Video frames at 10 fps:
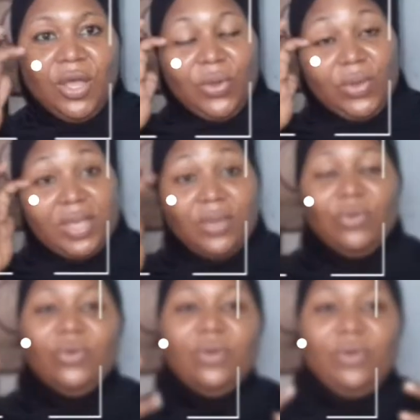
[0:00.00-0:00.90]
okay,
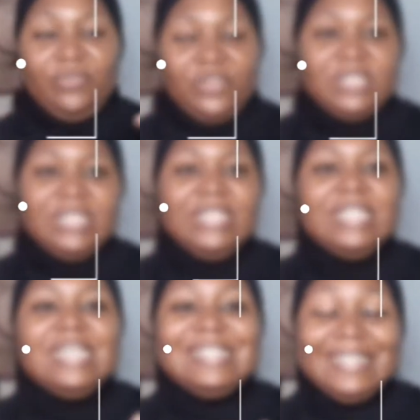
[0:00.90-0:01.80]
obviously
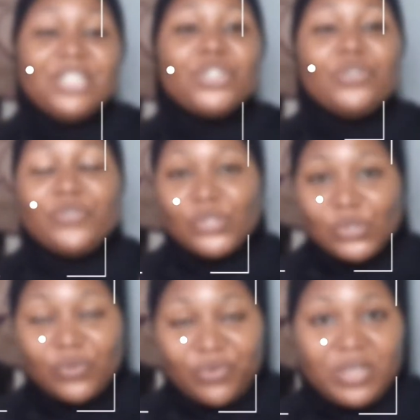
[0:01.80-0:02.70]
their selection of
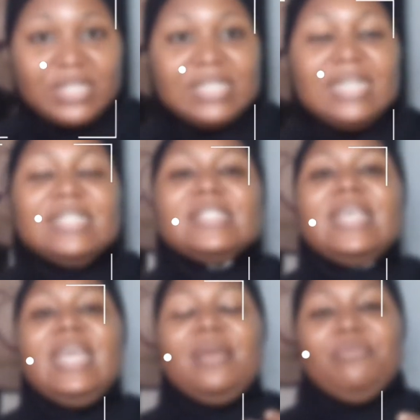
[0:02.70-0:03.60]
surfactants
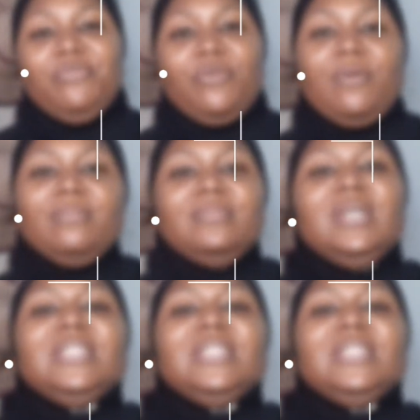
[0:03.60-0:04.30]
came from